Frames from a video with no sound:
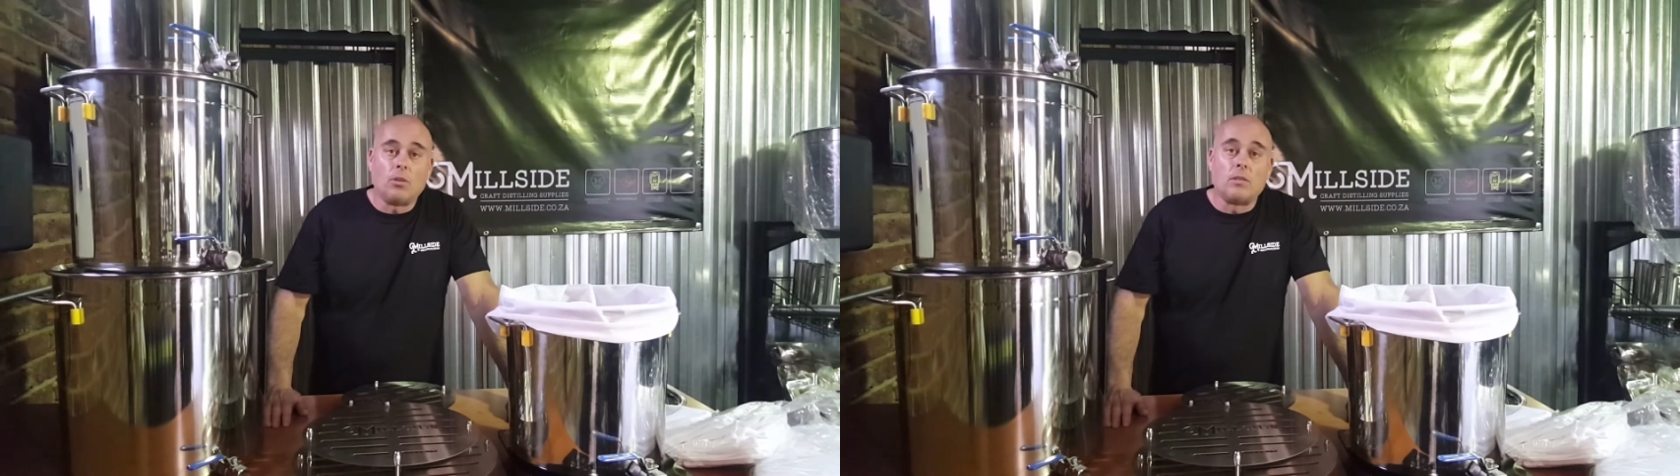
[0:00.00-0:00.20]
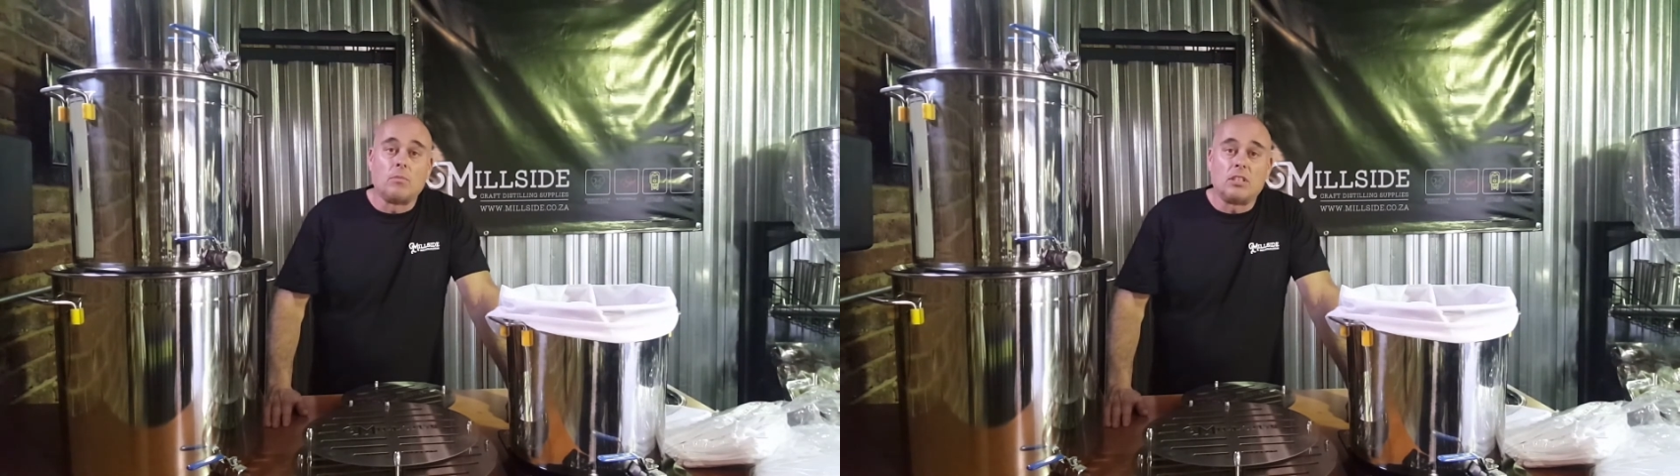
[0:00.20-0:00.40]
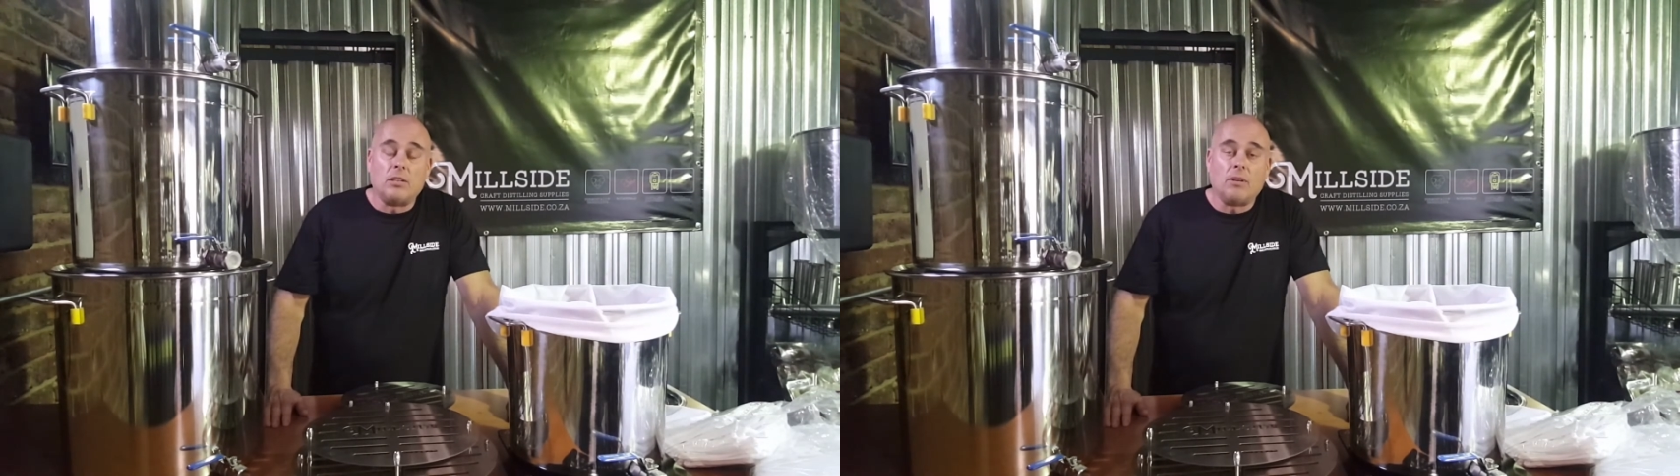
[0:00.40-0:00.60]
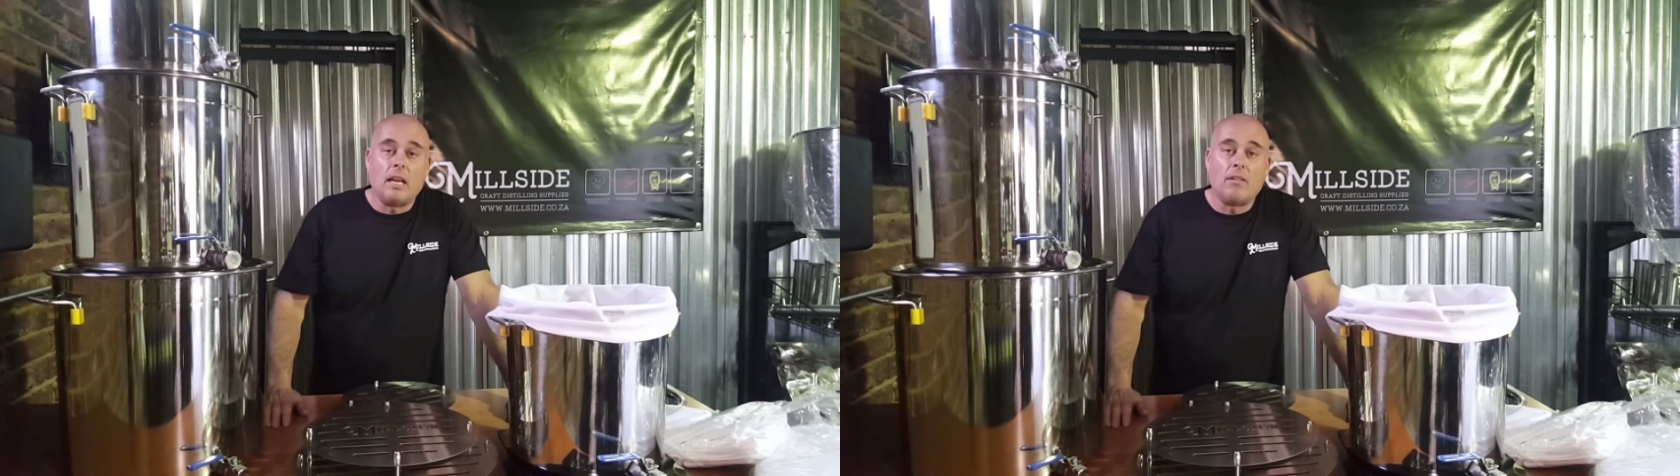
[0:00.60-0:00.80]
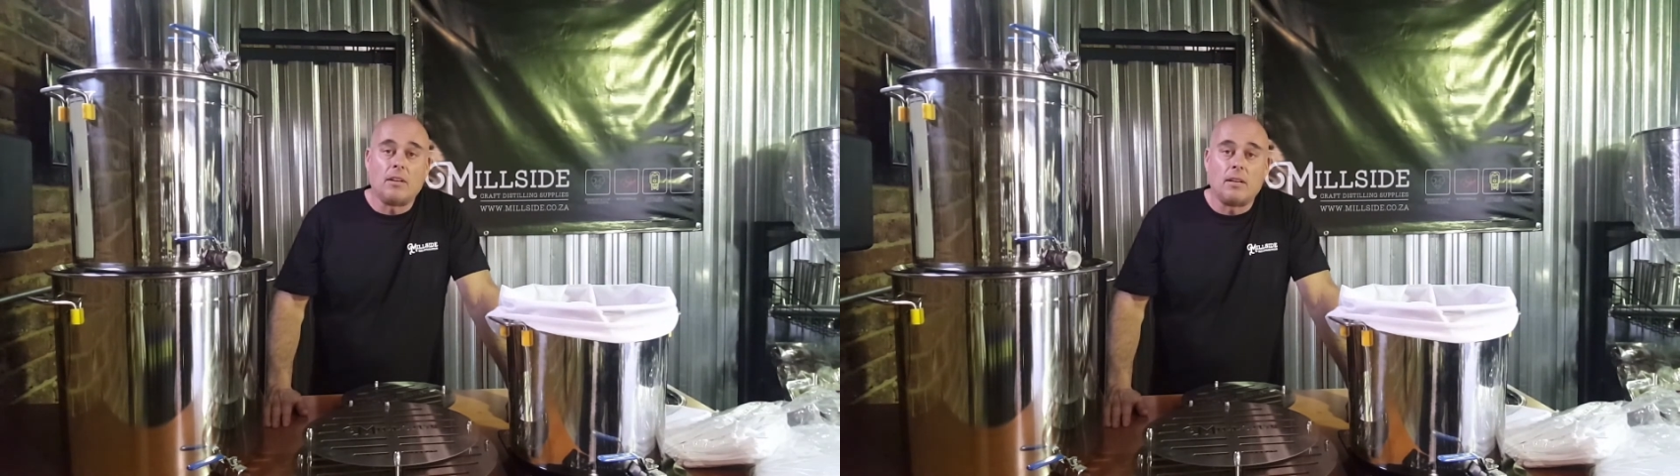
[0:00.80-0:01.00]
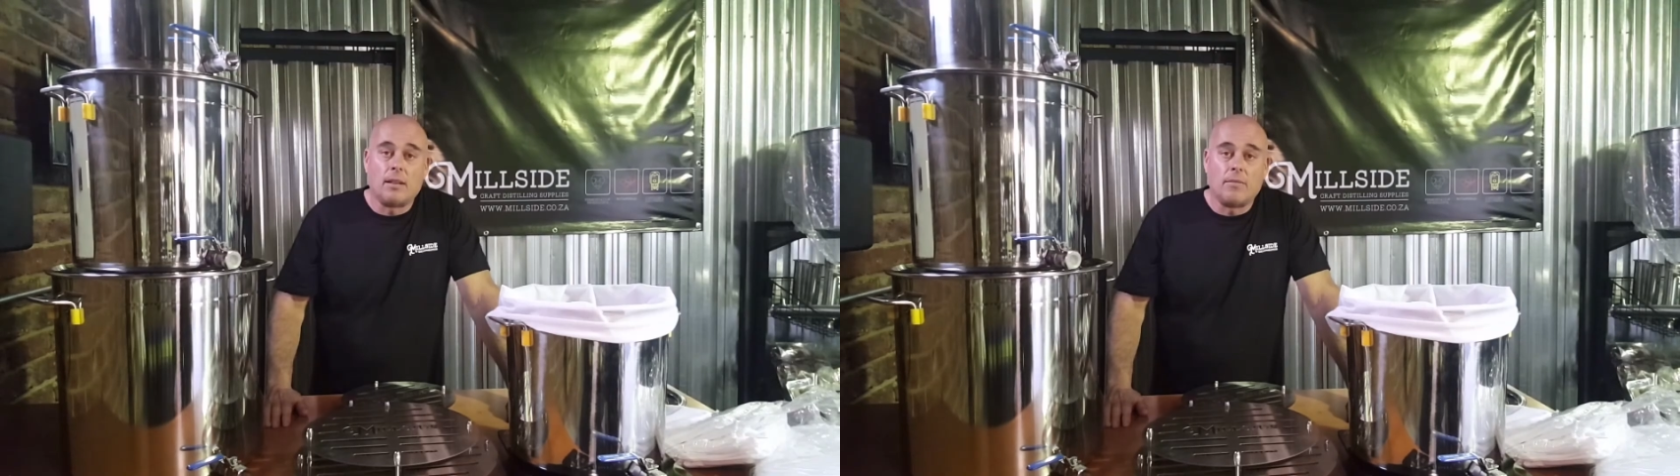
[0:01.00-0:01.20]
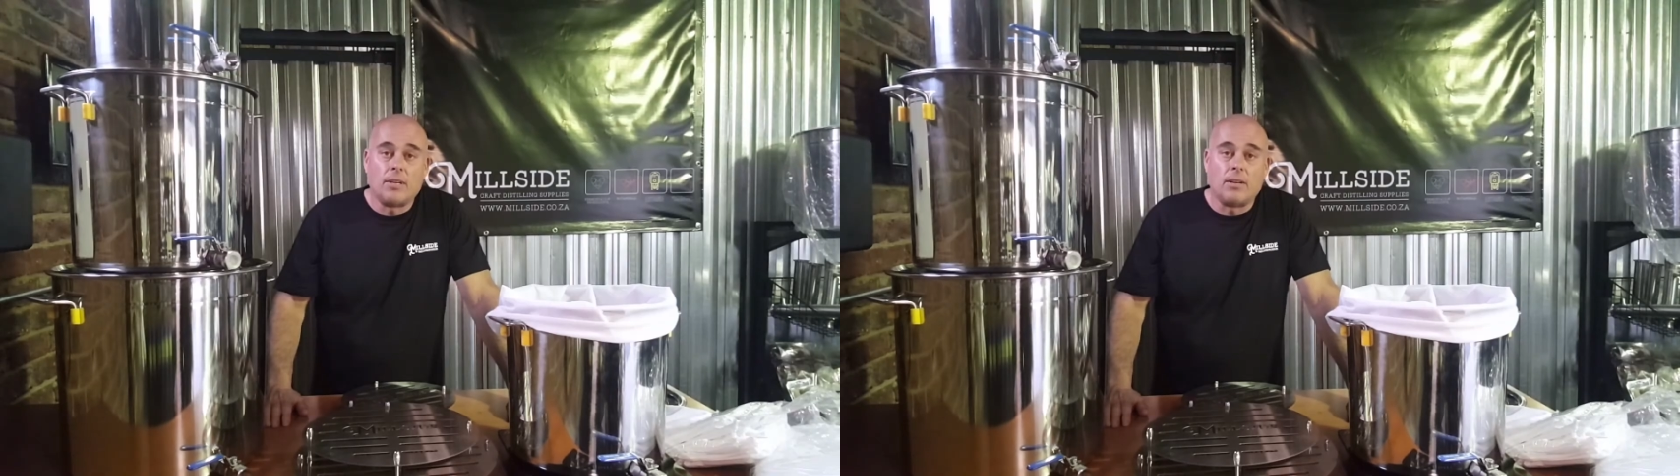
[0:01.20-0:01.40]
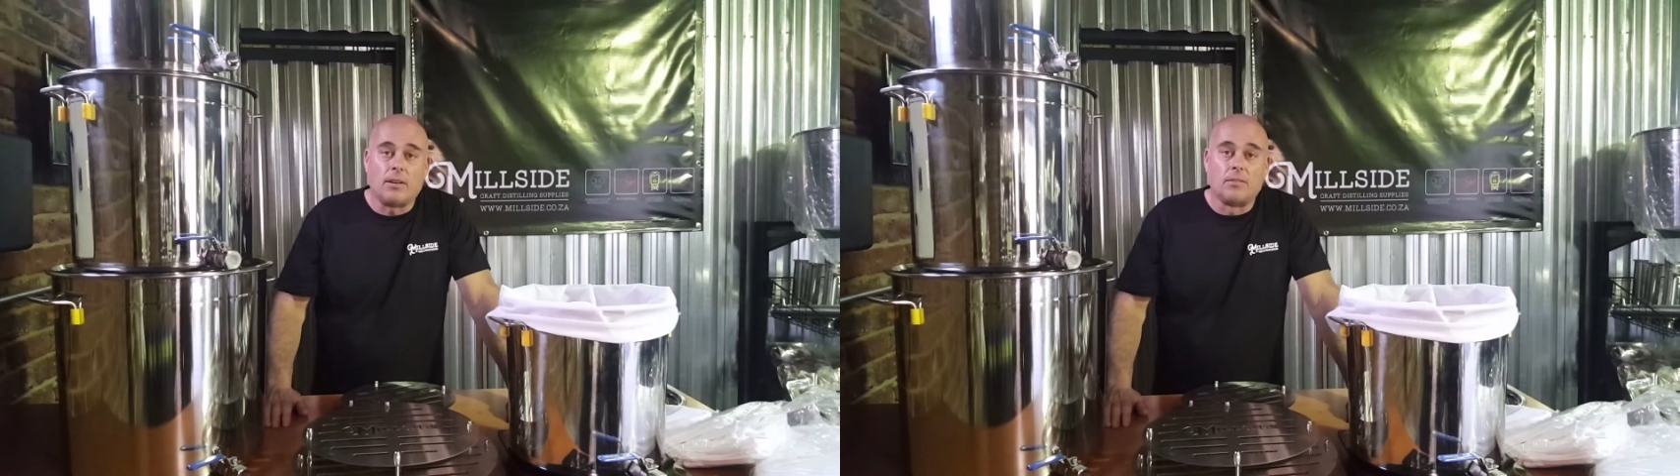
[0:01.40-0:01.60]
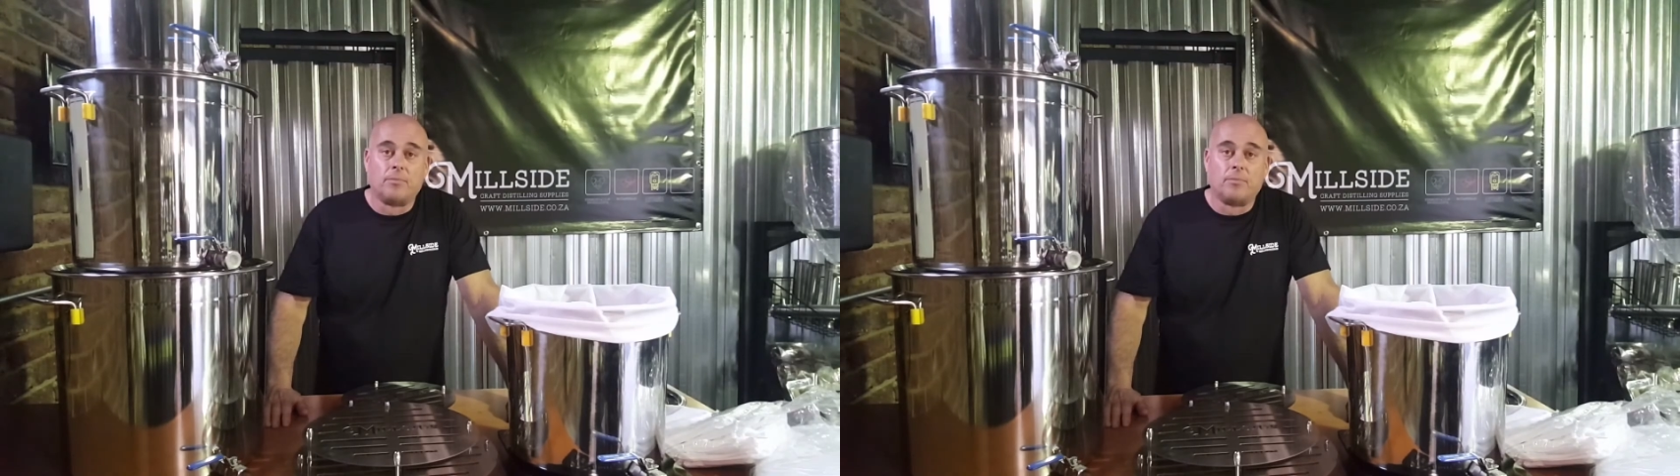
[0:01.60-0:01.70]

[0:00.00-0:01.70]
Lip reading: and we'll see you again on another video.